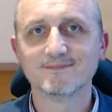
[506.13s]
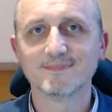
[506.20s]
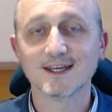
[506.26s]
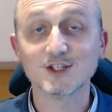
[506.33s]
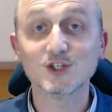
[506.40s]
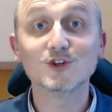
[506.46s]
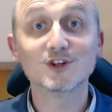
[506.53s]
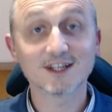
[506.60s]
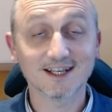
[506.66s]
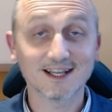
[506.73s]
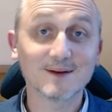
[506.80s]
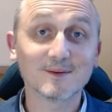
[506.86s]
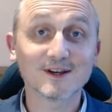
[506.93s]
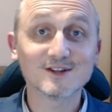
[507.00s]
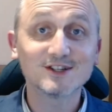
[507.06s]
As you look at
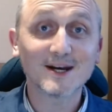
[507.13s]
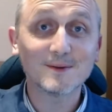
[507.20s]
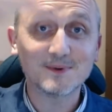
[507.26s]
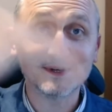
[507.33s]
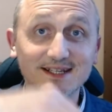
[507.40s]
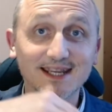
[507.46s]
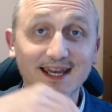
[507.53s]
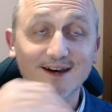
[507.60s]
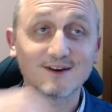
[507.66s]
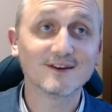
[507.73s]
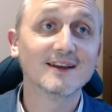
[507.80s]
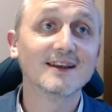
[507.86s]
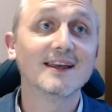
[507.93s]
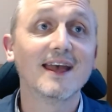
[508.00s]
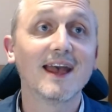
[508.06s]
that, goes up and down.
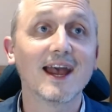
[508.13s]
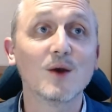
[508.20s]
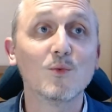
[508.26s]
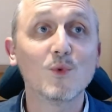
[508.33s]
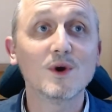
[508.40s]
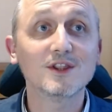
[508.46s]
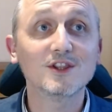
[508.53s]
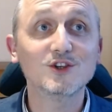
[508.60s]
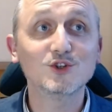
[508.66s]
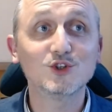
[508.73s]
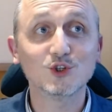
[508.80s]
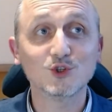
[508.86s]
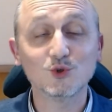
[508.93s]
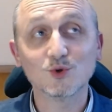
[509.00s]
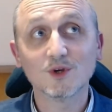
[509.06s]
And whether you
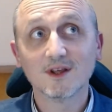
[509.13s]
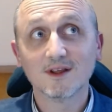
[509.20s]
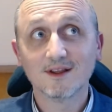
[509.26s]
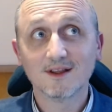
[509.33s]
do